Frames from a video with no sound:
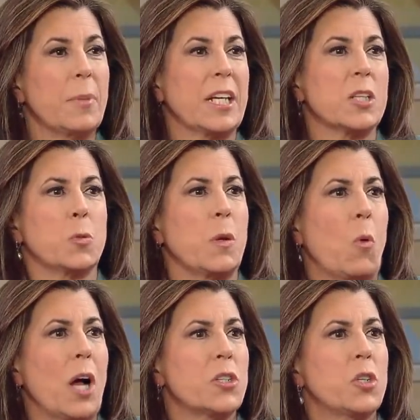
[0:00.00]
because we
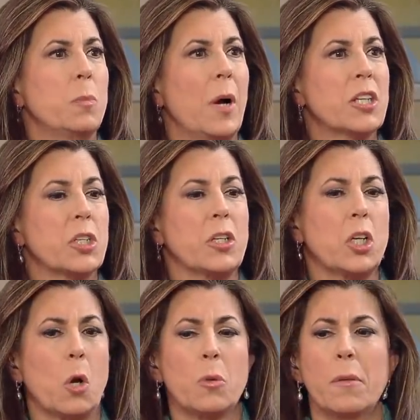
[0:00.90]
want too much and you
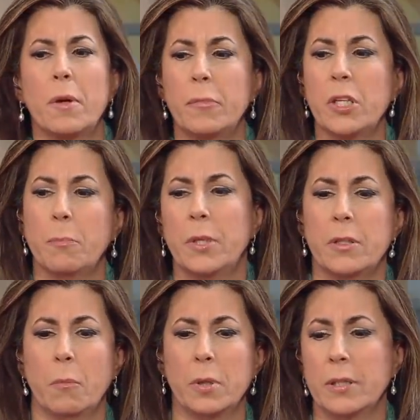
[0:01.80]
know, uh, uh, you
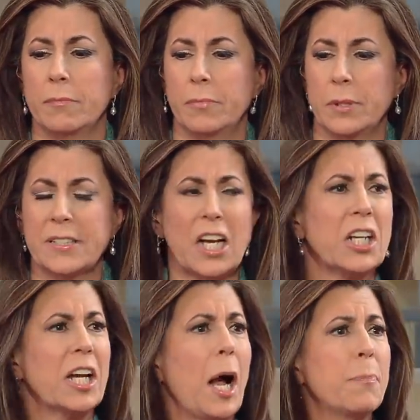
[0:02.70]
know suck
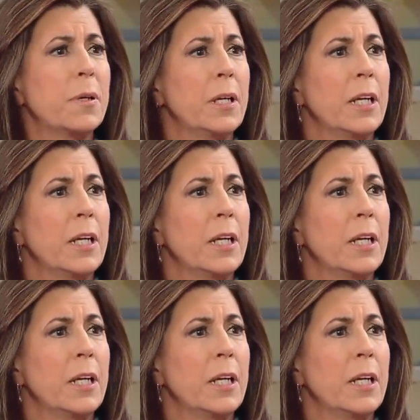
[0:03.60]
it up